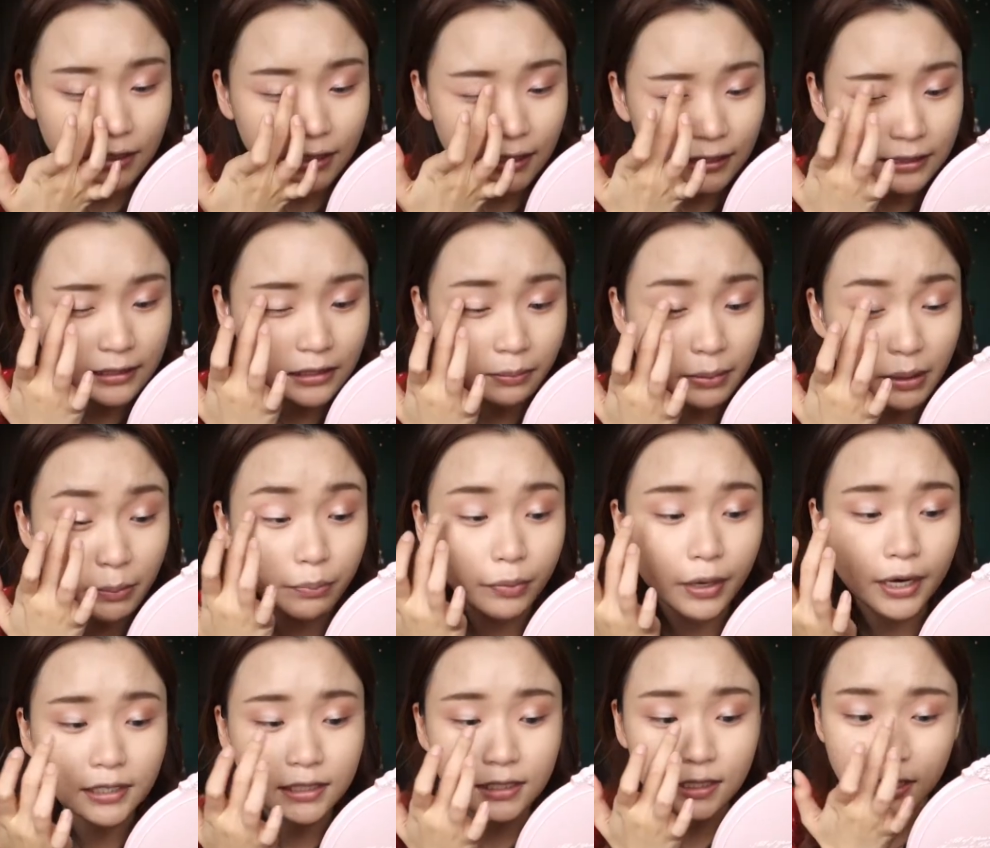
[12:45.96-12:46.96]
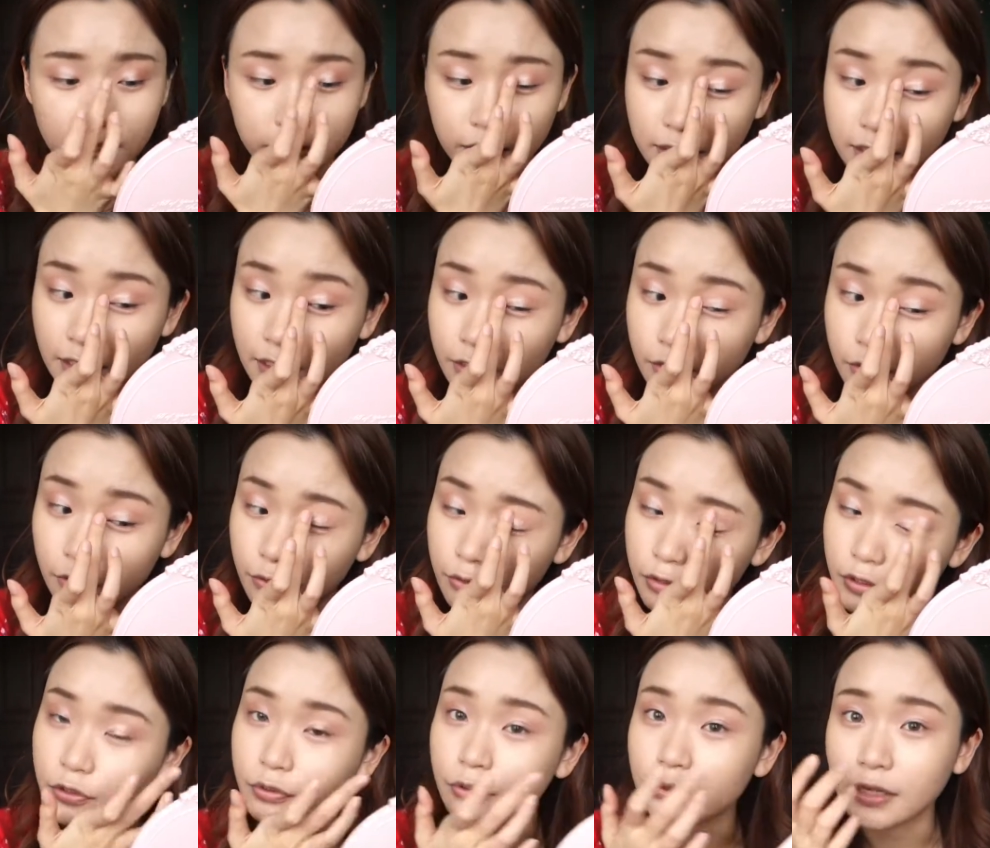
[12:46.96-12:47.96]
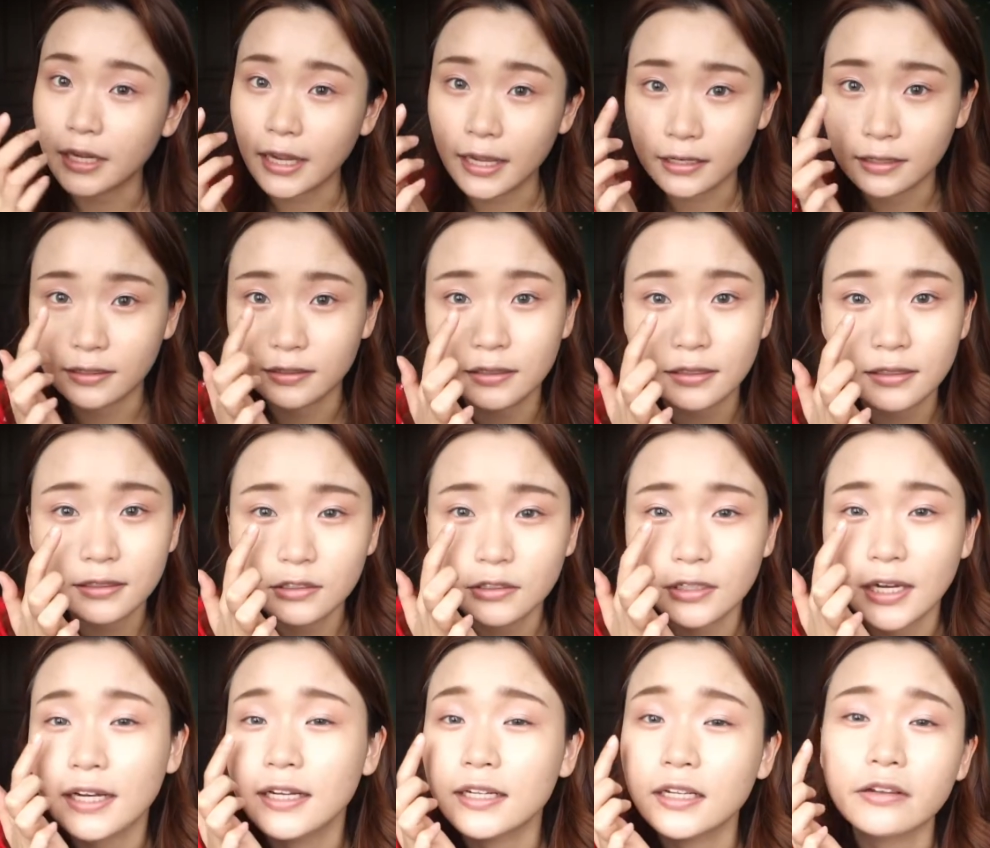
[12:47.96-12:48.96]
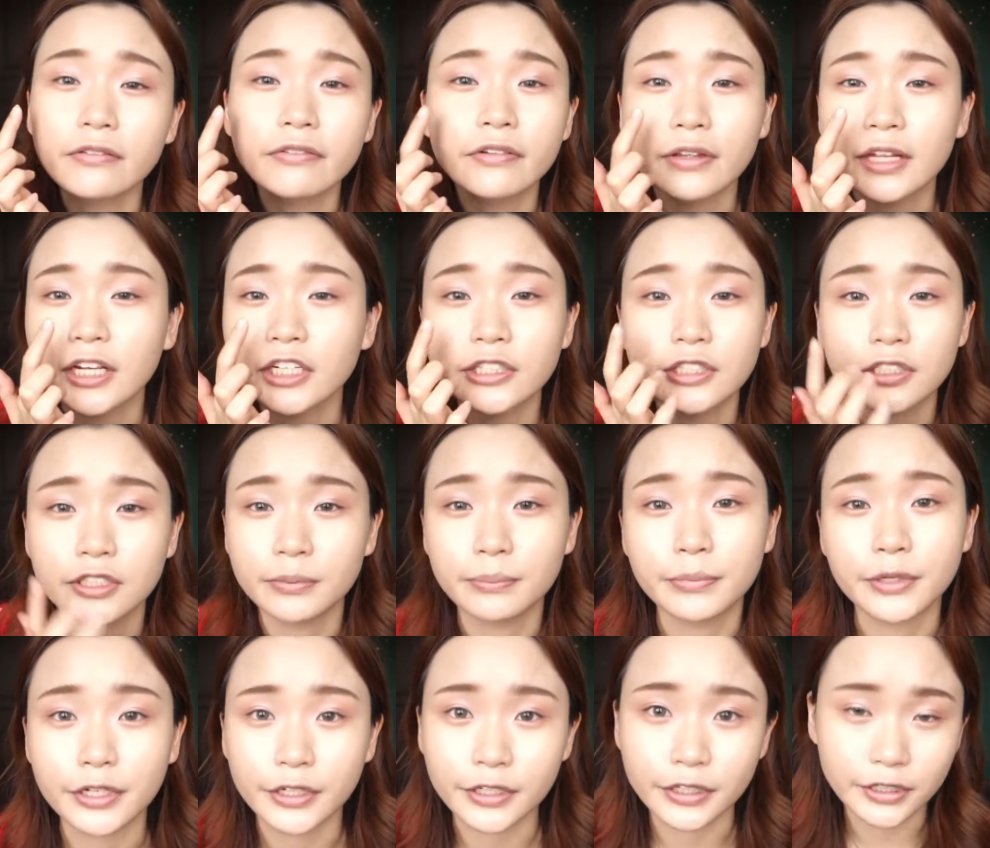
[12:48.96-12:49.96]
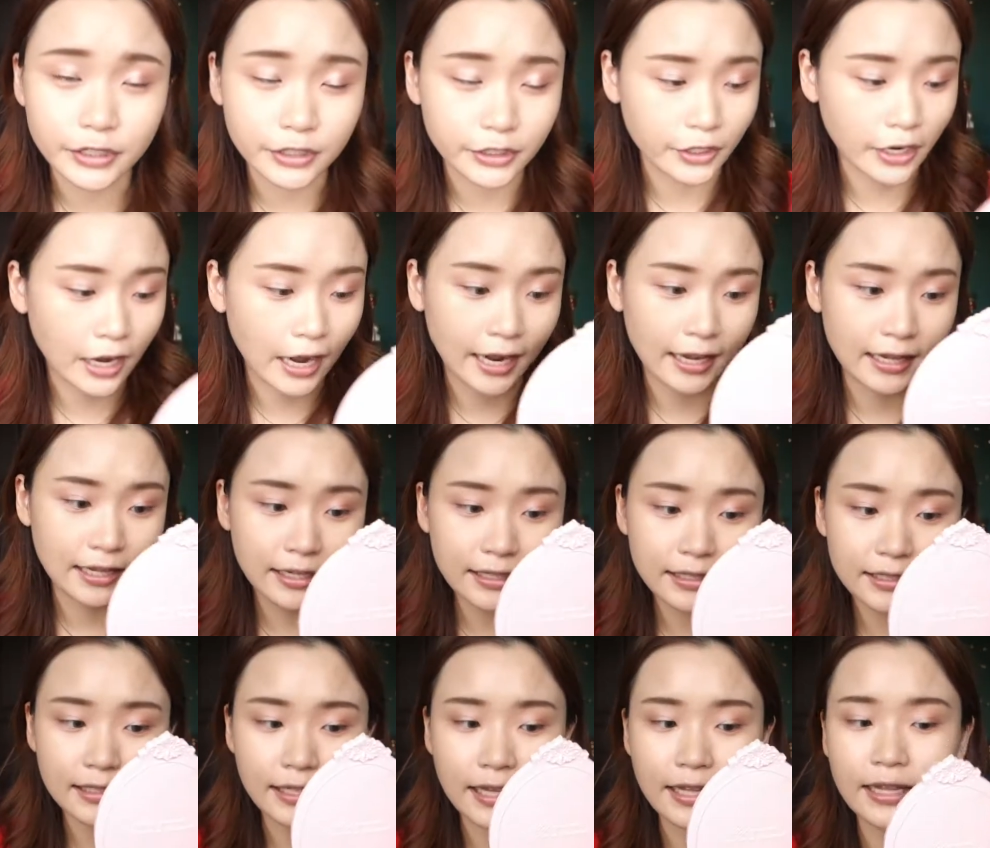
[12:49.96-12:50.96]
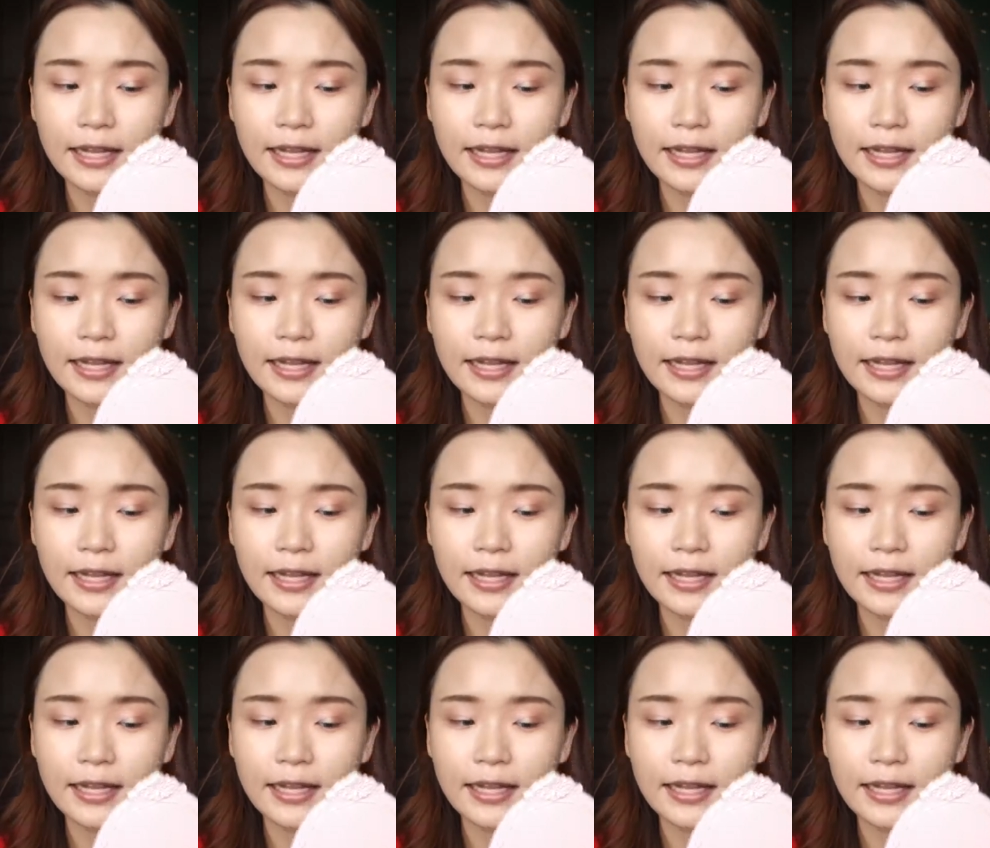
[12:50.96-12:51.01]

that is a bit brighter than your skin tone to kind of give you that shimmer to your eyelids. And